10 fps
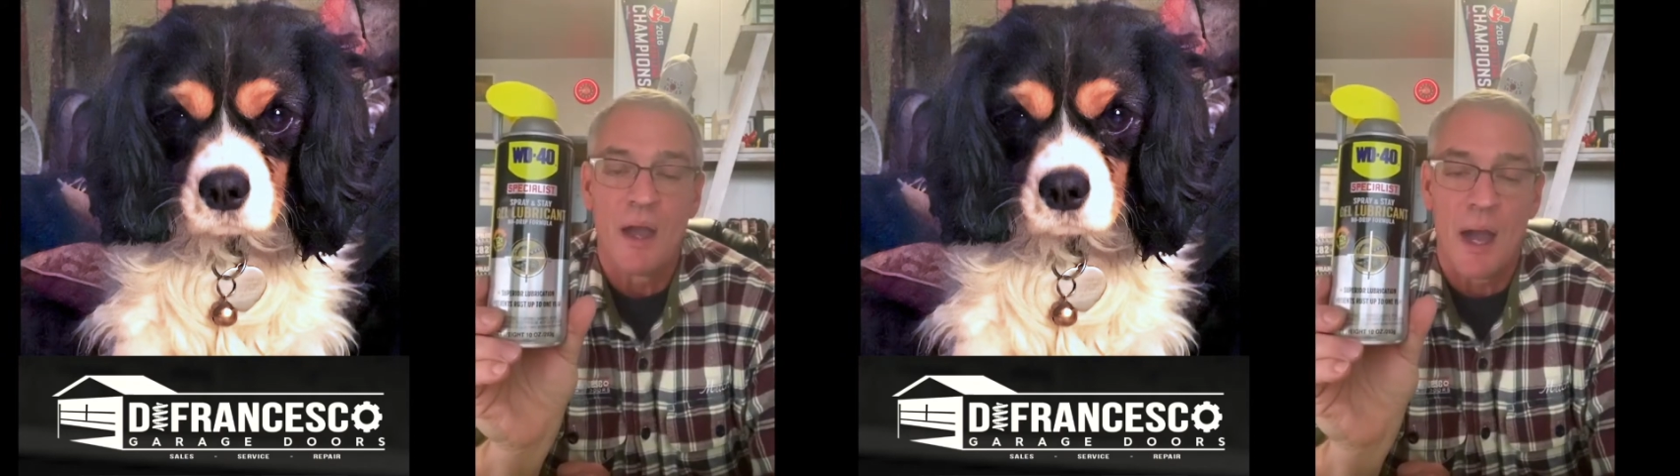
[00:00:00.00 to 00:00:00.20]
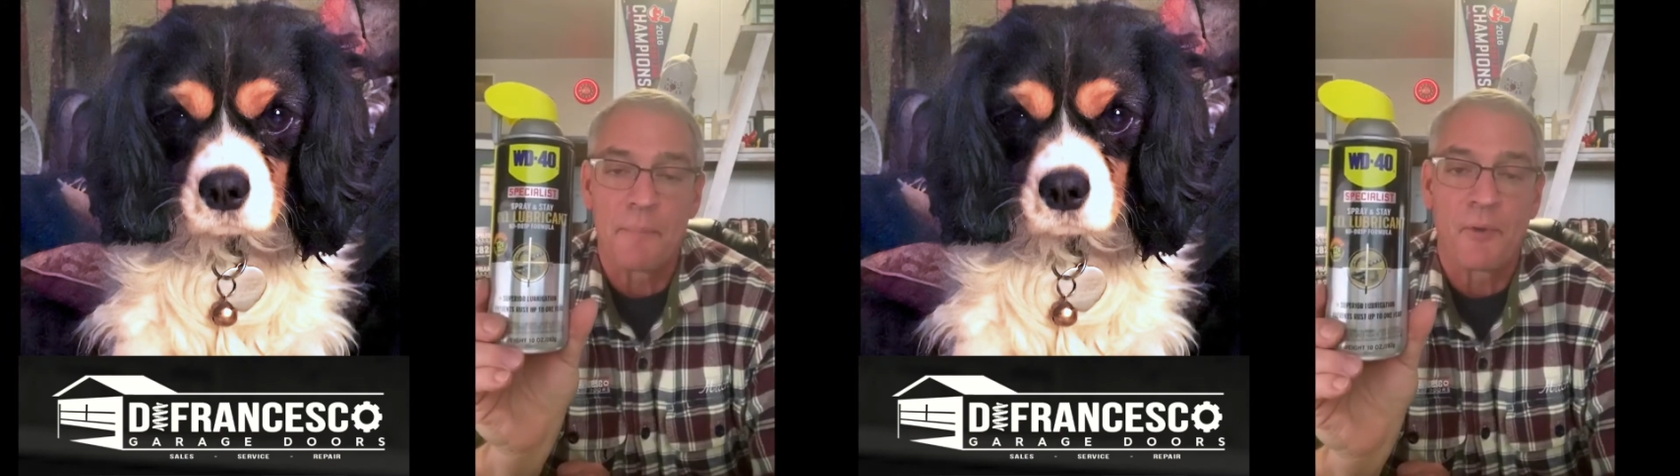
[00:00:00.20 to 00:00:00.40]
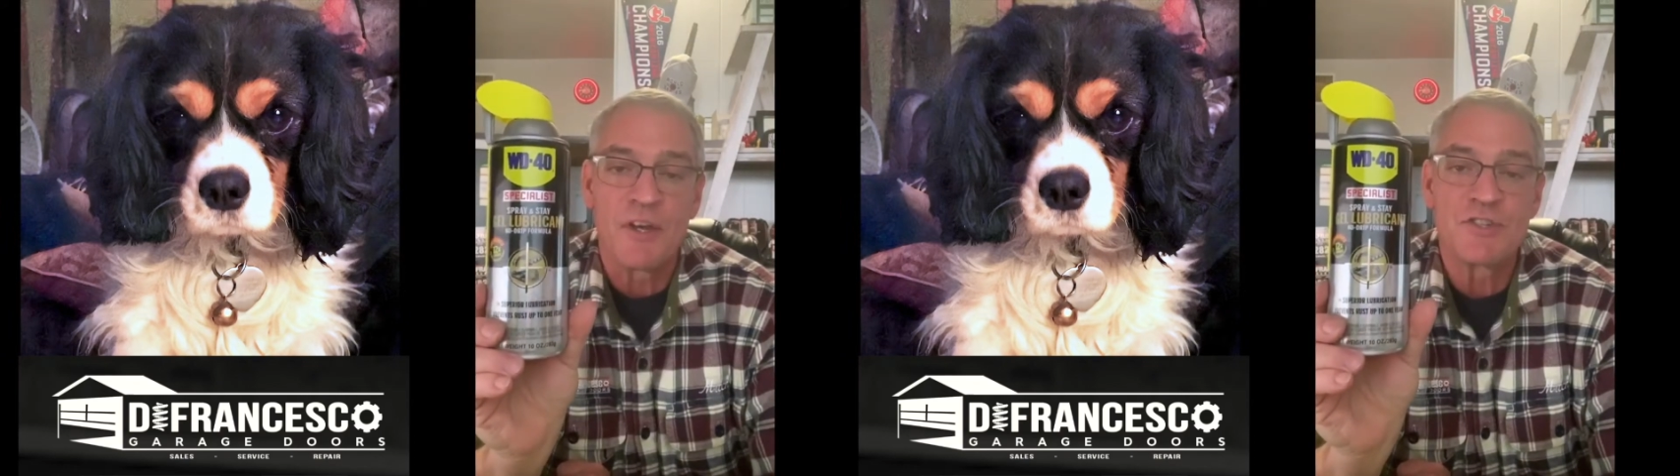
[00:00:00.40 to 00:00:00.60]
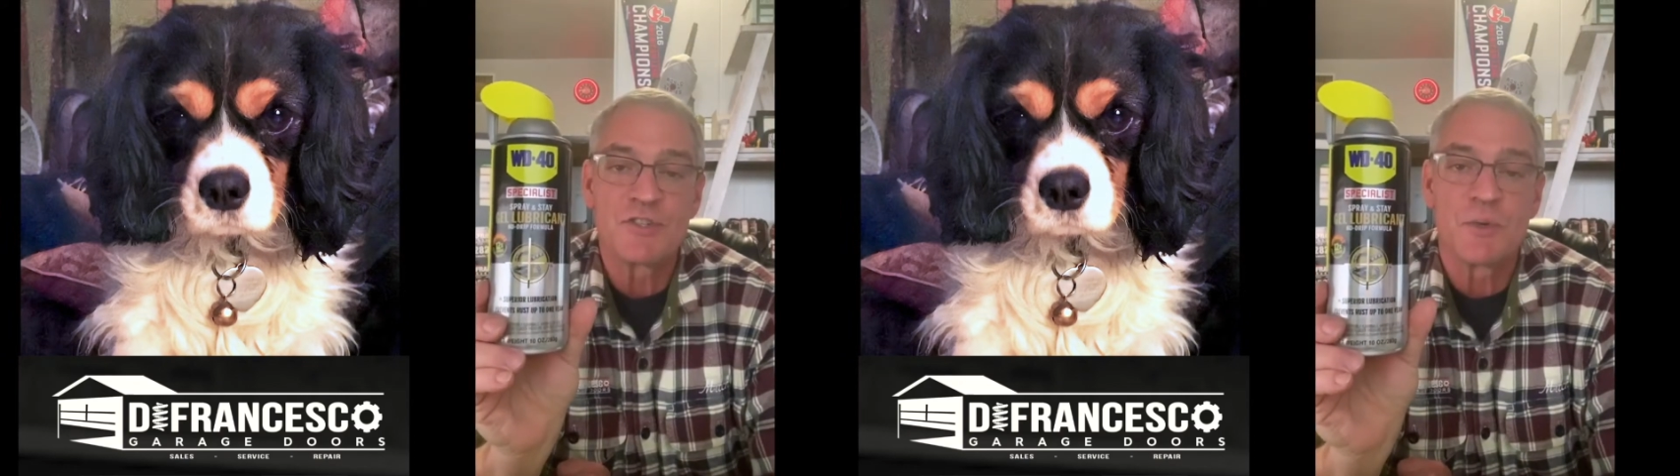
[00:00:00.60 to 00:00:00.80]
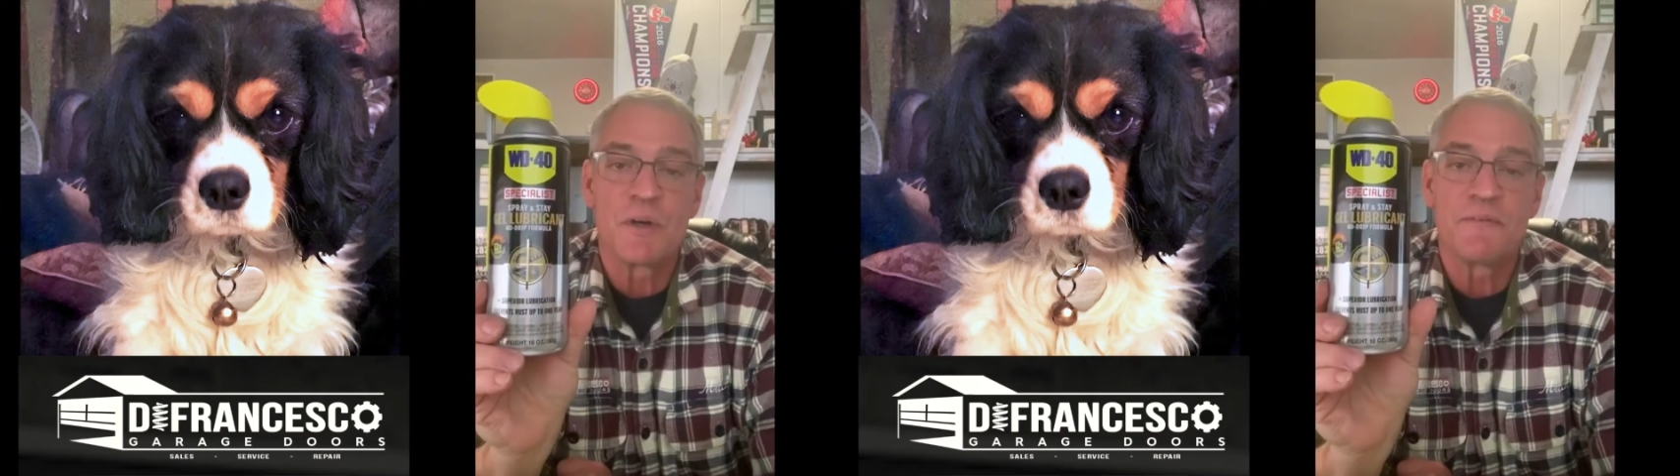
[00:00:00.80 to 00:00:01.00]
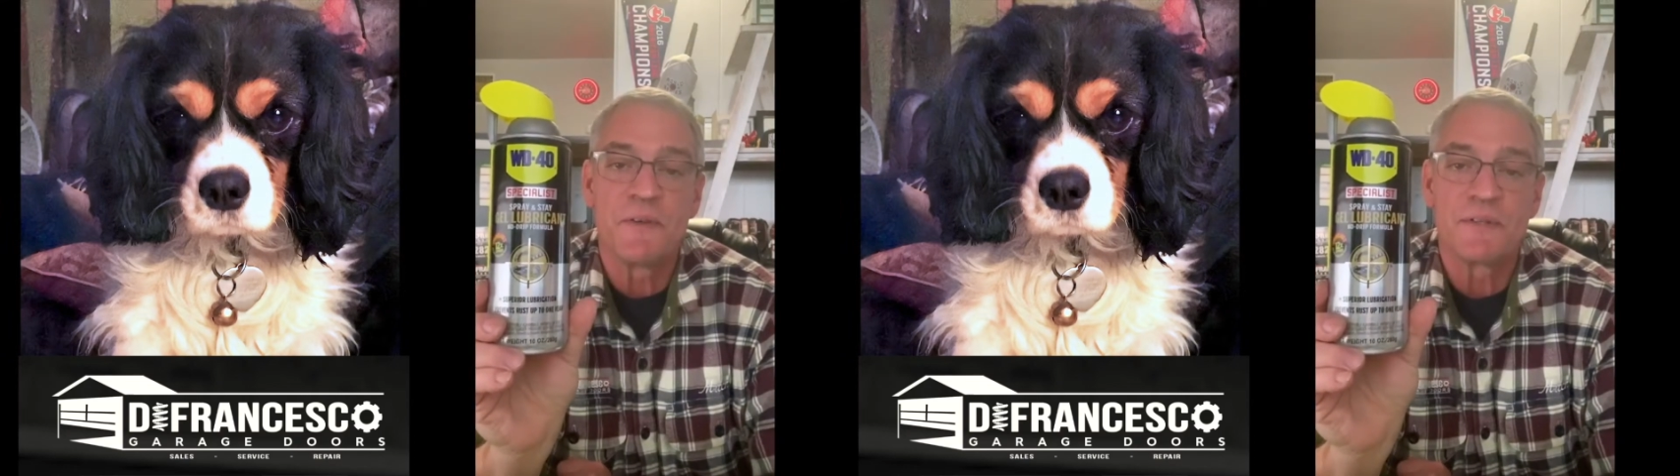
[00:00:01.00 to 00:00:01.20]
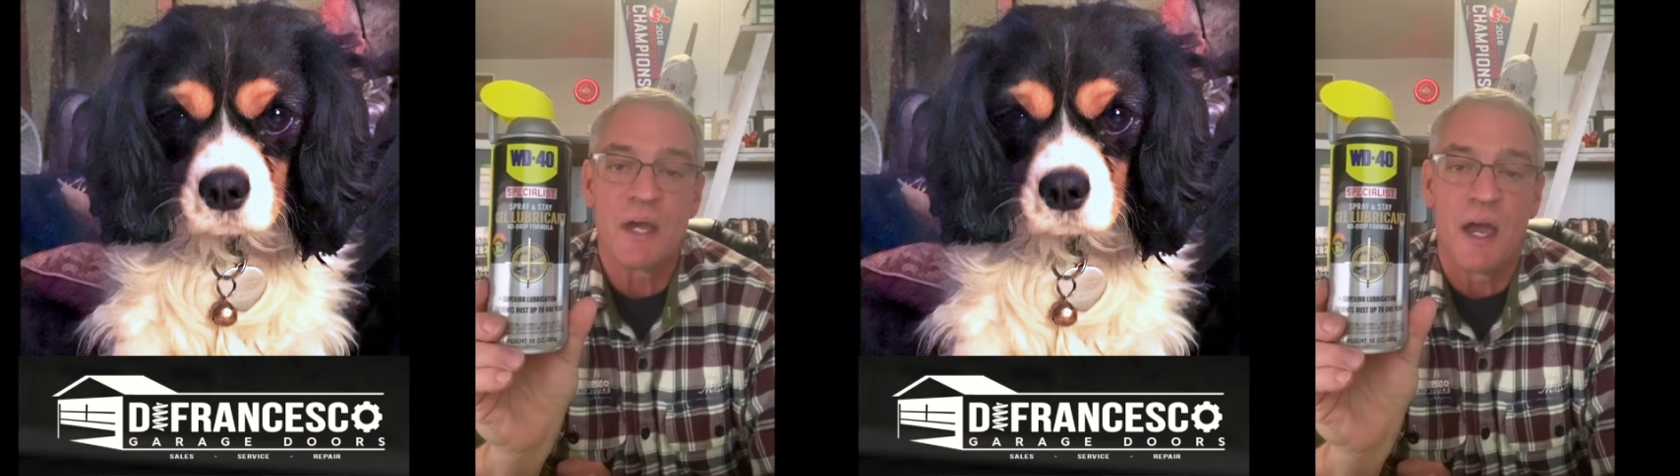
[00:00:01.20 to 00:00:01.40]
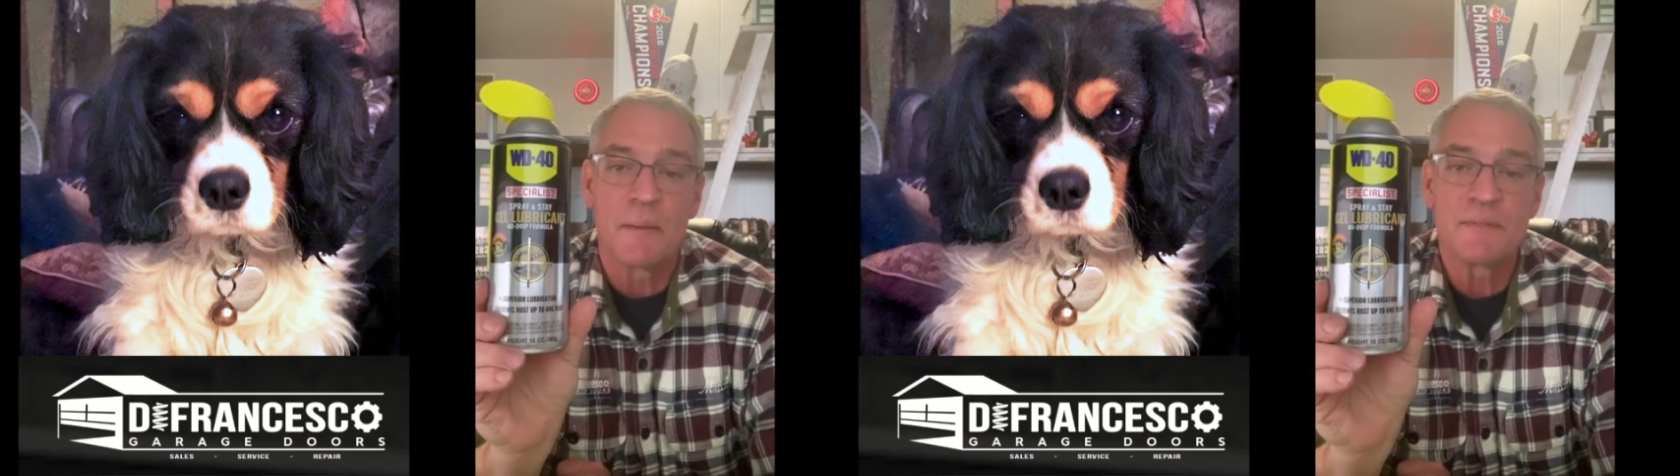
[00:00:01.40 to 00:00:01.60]
Operate your door a few
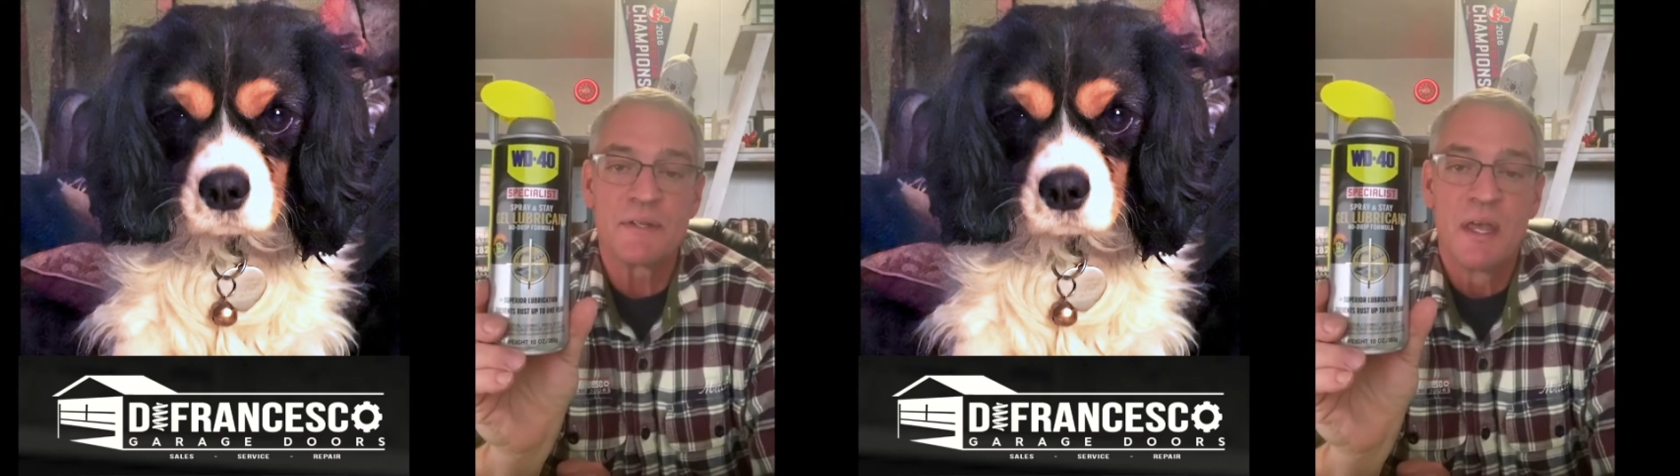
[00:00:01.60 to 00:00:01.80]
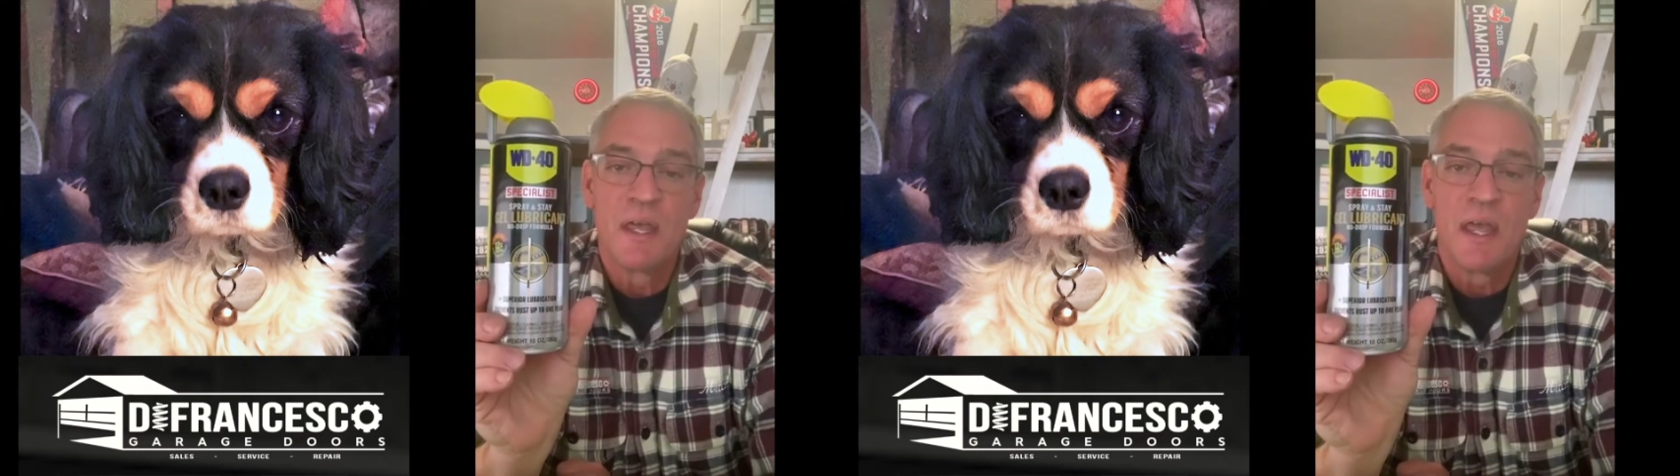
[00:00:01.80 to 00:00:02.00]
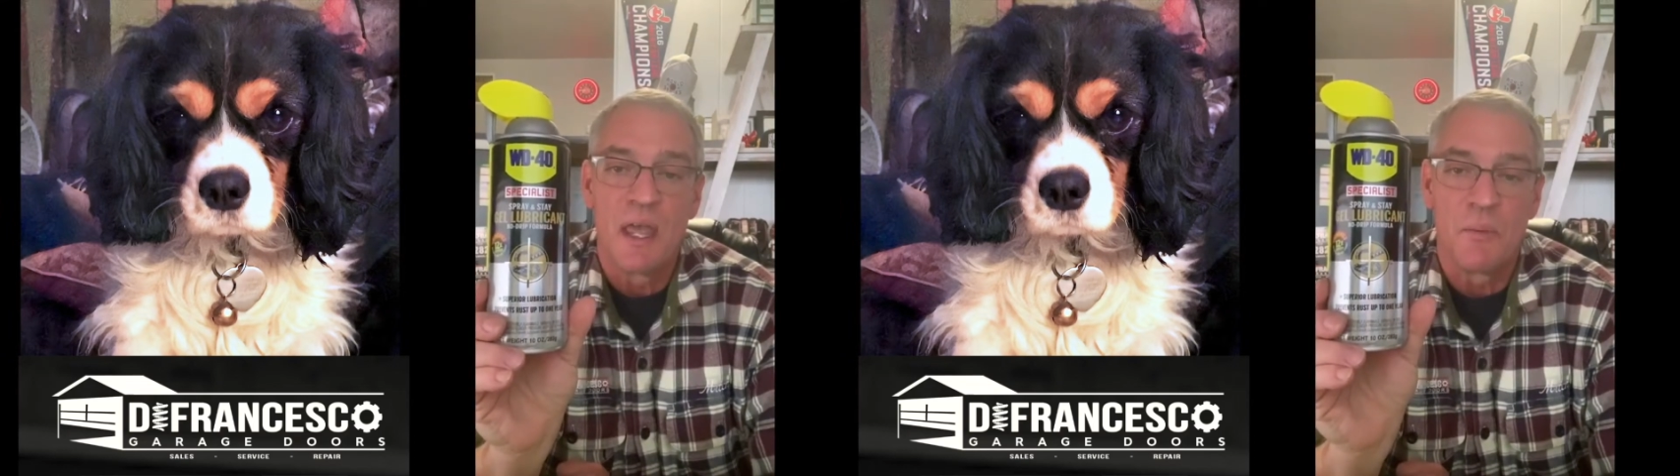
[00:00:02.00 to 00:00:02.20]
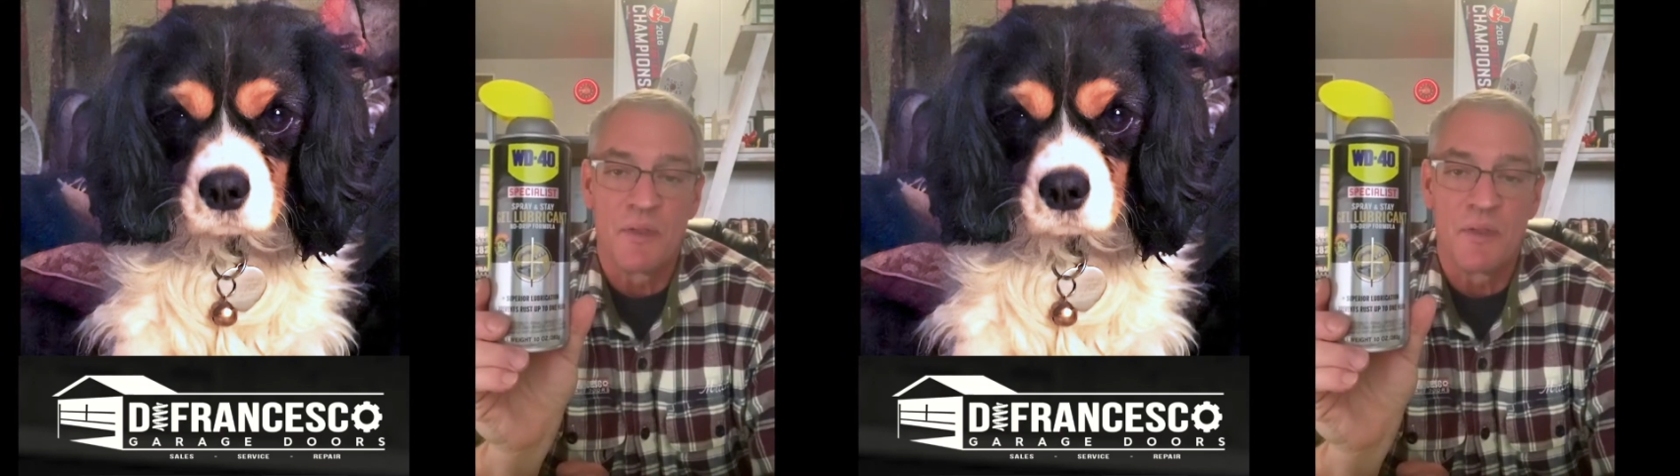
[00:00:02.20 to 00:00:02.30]
times, and